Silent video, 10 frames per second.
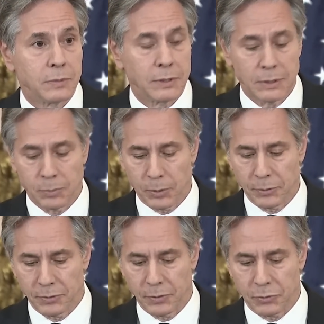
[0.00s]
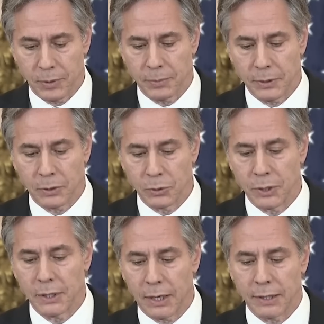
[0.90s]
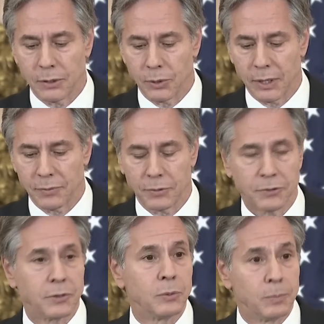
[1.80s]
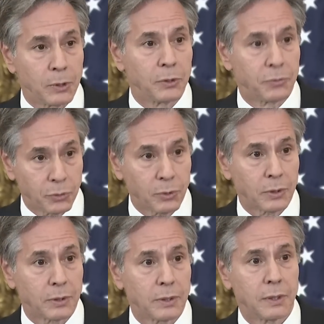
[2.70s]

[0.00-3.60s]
the purpose of the trip, including ongoing efforts to build a floor